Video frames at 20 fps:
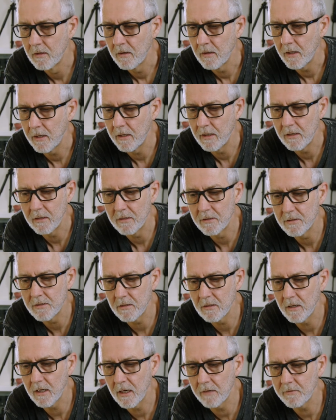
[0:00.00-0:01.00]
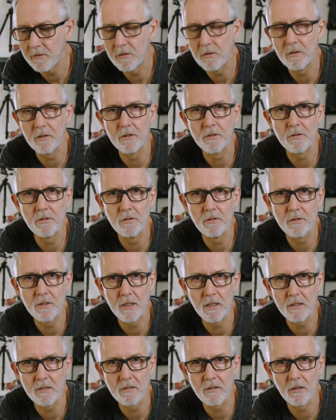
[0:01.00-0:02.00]
And after doing the two
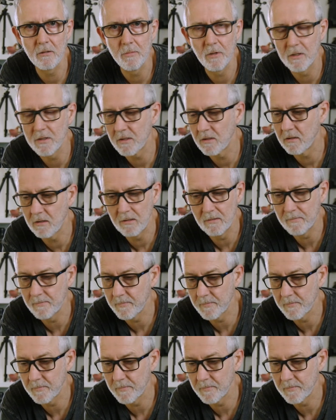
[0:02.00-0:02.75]
tests side by side,